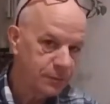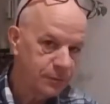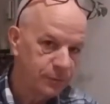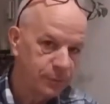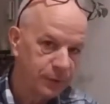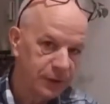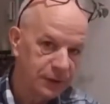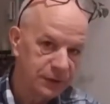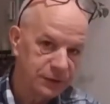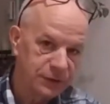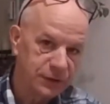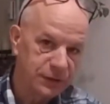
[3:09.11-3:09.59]

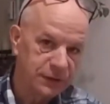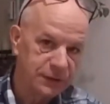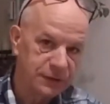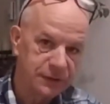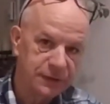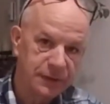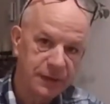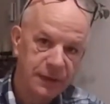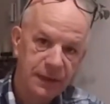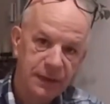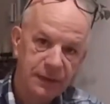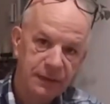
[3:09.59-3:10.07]
But just
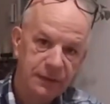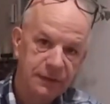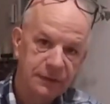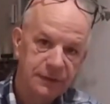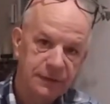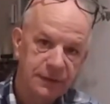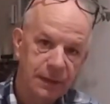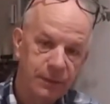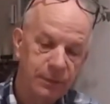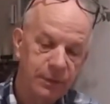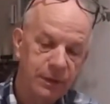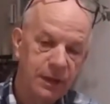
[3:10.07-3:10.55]
to
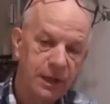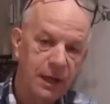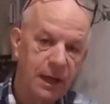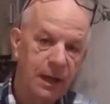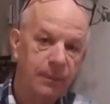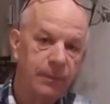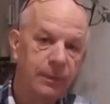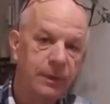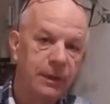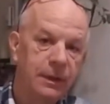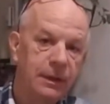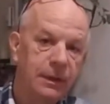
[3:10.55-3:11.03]
sum it
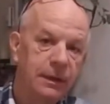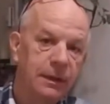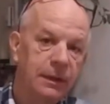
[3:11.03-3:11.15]
up,